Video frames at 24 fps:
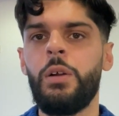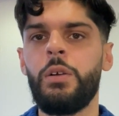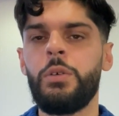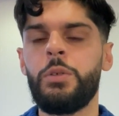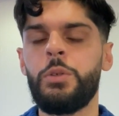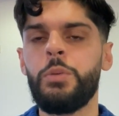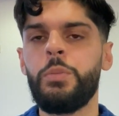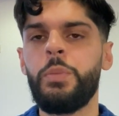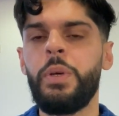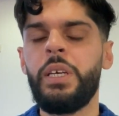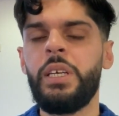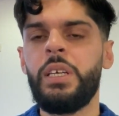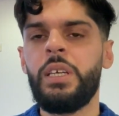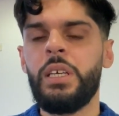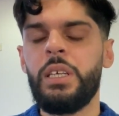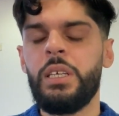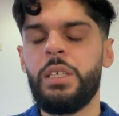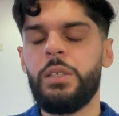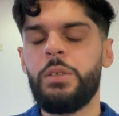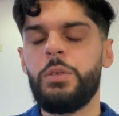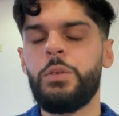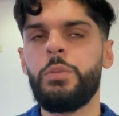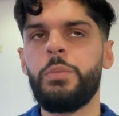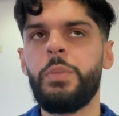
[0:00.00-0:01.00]

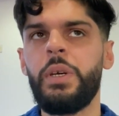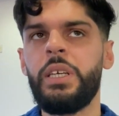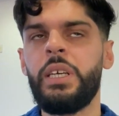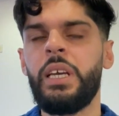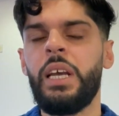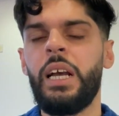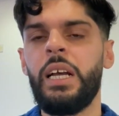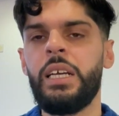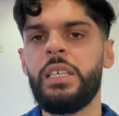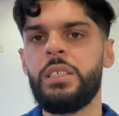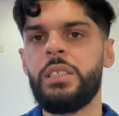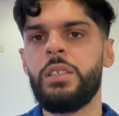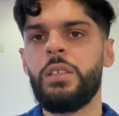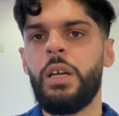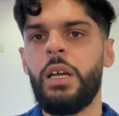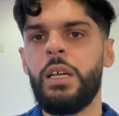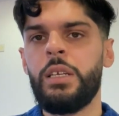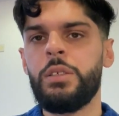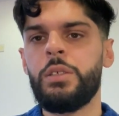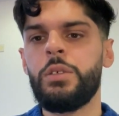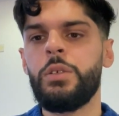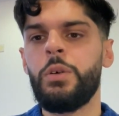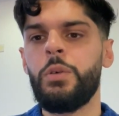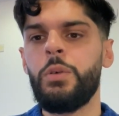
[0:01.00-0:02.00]

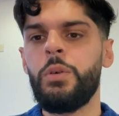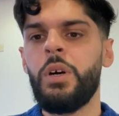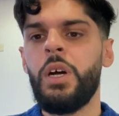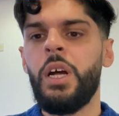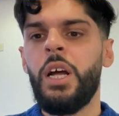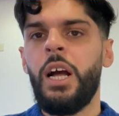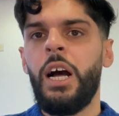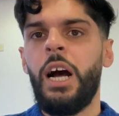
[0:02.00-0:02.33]
as though